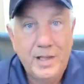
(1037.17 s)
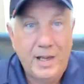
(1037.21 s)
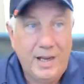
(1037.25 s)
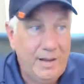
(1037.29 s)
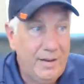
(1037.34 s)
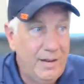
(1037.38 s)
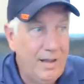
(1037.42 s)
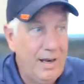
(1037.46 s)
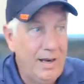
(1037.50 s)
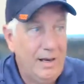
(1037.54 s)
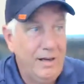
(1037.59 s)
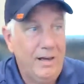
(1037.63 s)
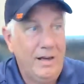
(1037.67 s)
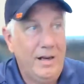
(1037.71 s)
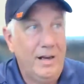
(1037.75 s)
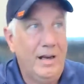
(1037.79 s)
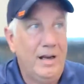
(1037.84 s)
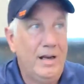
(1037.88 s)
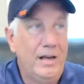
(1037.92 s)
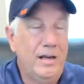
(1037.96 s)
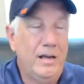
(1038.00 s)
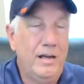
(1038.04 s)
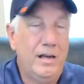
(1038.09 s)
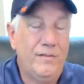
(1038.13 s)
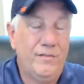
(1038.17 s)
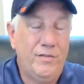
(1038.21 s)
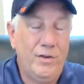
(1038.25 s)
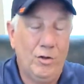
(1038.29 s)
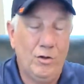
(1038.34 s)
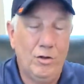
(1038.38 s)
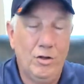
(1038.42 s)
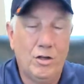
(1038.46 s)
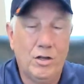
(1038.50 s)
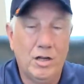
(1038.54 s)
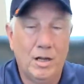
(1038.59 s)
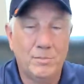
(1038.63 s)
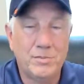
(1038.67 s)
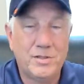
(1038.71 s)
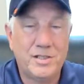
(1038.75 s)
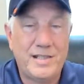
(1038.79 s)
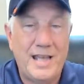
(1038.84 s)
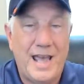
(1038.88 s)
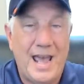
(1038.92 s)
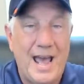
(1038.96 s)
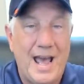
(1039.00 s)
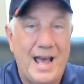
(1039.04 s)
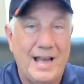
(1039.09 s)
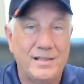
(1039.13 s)
And if you look up
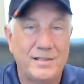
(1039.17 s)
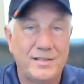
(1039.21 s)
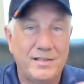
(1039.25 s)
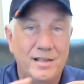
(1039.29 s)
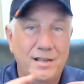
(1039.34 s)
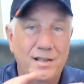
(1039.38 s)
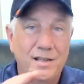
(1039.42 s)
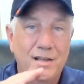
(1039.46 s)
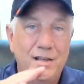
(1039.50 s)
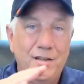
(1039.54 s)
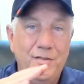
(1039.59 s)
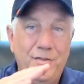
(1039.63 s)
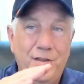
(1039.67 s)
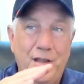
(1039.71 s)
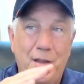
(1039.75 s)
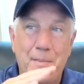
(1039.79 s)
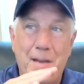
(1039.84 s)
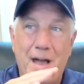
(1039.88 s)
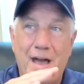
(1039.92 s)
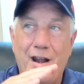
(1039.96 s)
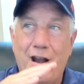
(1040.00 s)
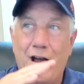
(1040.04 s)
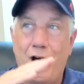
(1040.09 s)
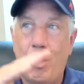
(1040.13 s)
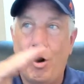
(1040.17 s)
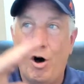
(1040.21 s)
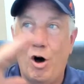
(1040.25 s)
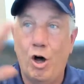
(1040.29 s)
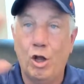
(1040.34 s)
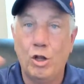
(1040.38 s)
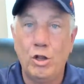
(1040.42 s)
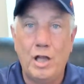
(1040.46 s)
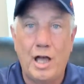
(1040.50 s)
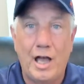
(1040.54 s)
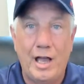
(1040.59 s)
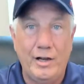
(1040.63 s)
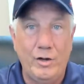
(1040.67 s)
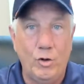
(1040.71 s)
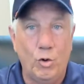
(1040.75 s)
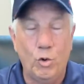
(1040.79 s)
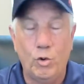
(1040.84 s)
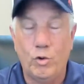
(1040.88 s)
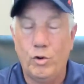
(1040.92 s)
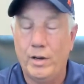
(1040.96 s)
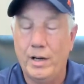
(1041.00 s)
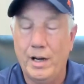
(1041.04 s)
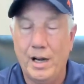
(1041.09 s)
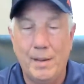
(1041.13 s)
stats, the amount of online
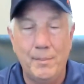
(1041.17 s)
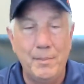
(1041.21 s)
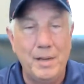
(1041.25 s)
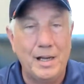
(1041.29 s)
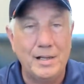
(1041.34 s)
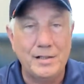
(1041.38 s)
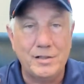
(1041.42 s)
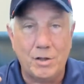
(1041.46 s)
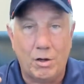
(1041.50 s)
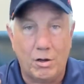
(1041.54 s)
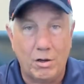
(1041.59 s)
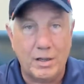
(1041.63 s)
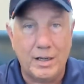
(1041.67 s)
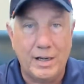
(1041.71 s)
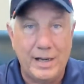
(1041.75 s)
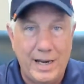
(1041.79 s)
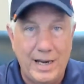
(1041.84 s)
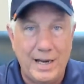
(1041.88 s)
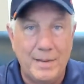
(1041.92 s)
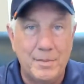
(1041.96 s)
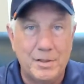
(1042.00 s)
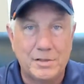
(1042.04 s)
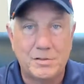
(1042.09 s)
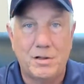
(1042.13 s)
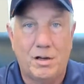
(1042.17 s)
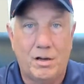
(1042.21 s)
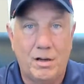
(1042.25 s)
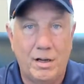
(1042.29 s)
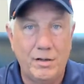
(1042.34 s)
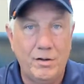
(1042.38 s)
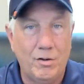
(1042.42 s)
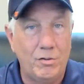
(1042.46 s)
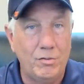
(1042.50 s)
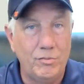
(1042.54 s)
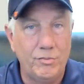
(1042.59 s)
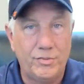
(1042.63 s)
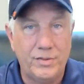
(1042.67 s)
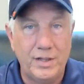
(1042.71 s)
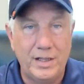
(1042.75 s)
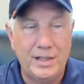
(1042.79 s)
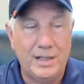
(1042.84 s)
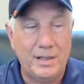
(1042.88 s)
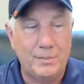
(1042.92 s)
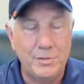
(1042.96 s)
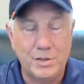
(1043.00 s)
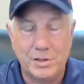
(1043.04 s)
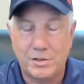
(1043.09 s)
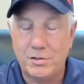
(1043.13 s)
ordering, and I'm not talking Amazon. Don't think
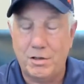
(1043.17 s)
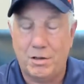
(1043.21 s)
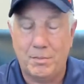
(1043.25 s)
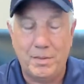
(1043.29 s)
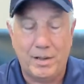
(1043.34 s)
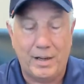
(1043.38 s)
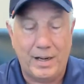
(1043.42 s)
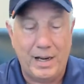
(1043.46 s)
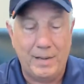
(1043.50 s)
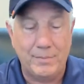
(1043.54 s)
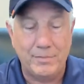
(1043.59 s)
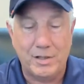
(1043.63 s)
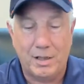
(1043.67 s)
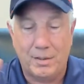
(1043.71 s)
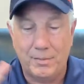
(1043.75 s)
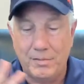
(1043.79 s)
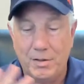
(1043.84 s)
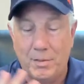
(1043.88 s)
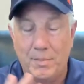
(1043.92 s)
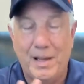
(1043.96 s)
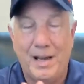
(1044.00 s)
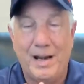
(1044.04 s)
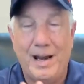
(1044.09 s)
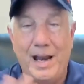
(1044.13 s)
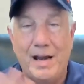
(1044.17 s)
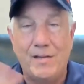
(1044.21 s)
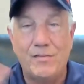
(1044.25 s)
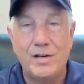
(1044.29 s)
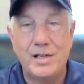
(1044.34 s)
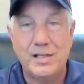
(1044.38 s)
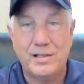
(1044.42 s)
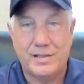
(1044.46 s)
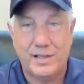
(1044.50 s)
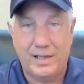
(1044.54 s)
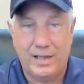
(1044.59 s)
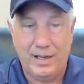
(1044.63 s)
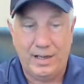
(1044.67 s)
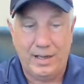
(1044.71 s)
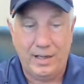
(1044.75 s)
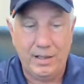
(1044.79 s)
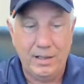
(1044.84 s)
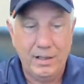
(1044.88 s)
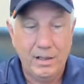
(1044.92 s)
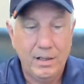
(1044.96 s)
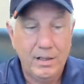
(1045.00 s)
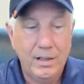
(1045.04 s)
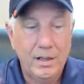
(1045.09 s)
I'm just talking about Amazon. I'm talking about everything.